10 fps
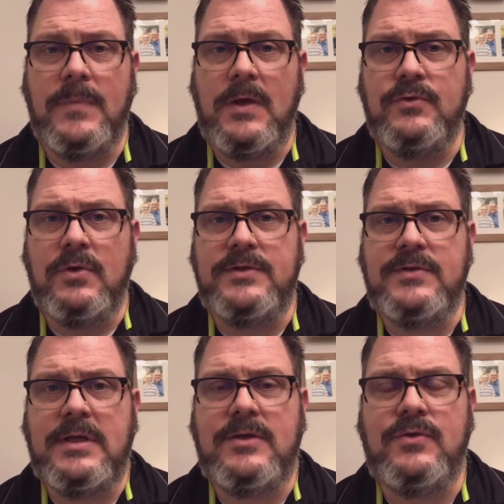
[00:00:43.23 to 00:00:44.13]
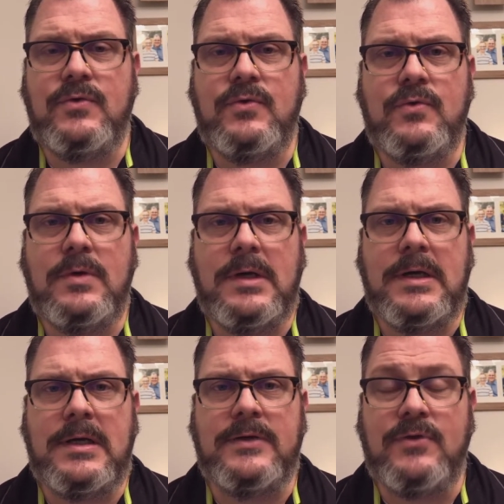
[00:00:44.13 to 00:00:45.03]
So let's get into
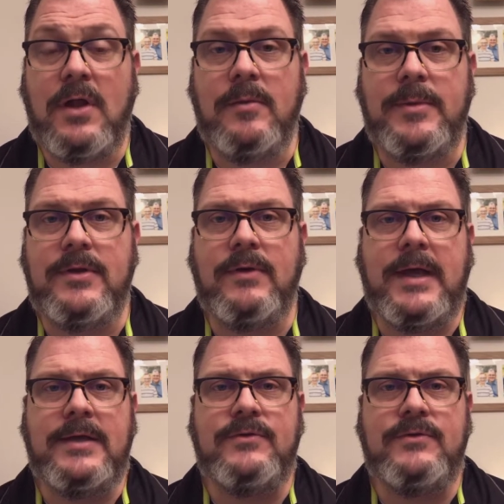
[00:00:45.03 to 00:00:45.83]
Solomon, okay?